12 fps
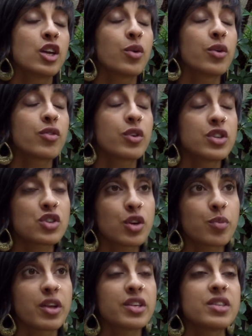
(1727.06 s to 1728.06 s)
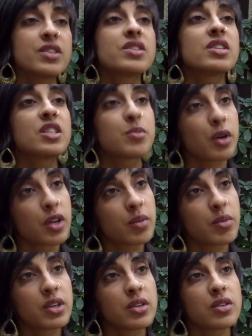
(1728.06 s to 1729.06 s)
We've already started planting the seeds,
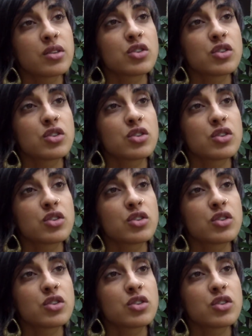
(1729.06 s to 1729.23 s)
but